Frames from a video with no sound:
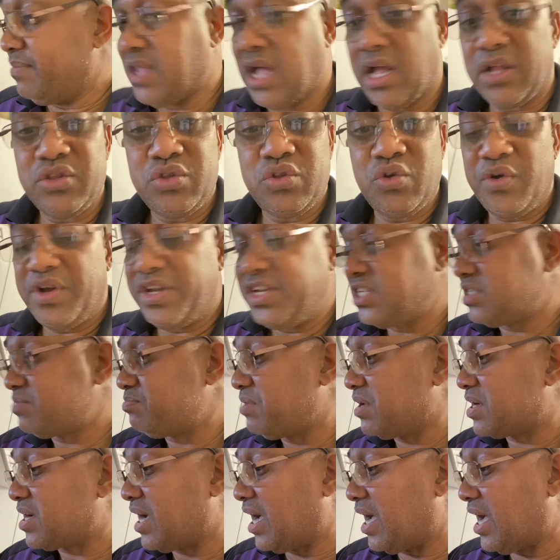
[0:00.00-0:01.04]
doing this
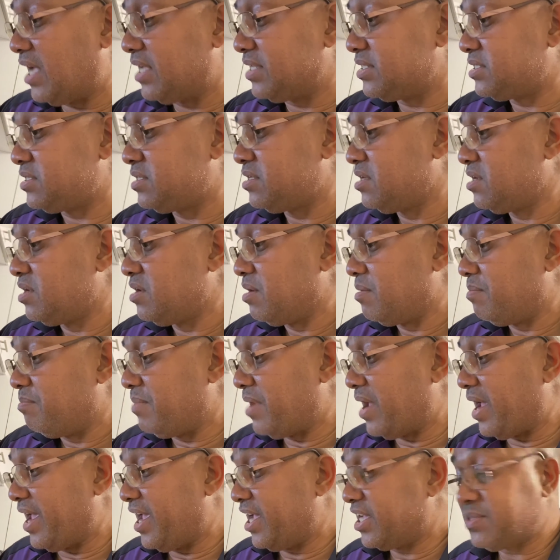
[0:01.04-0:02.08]
because I
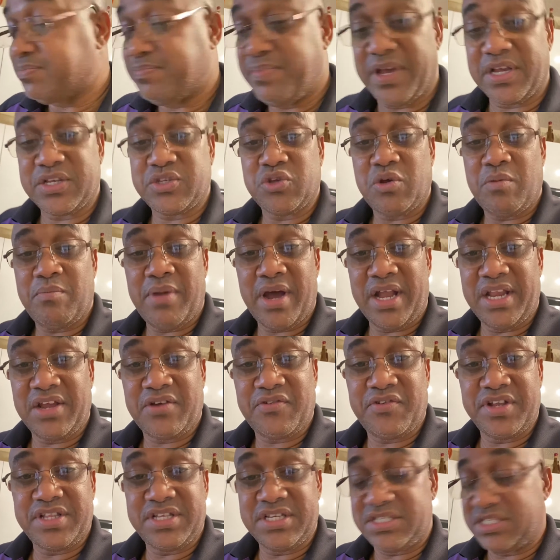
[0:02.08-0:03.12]
expect somebody
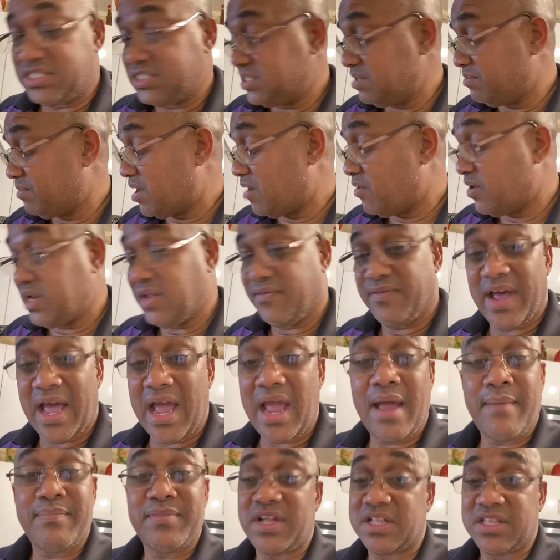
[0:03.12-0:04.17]
criticism or whatever. I
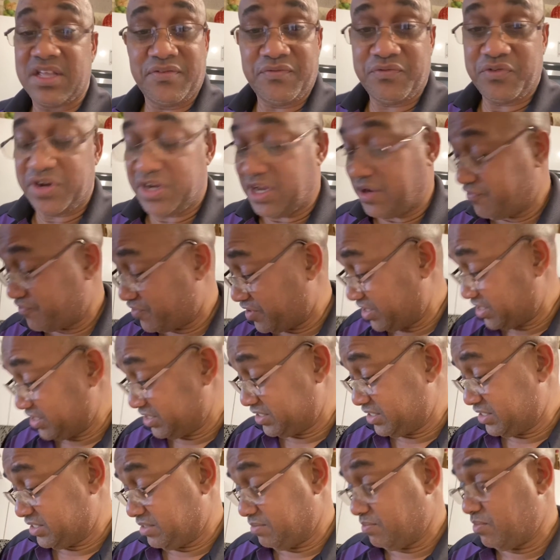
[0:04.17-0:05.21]
am not afraid of
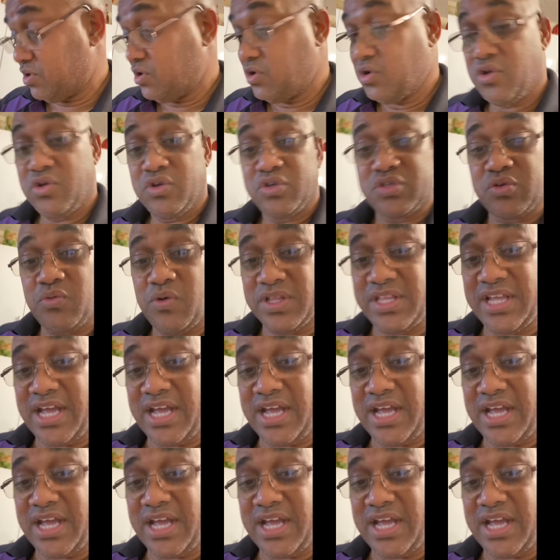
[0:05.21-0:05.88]
criticism. So what I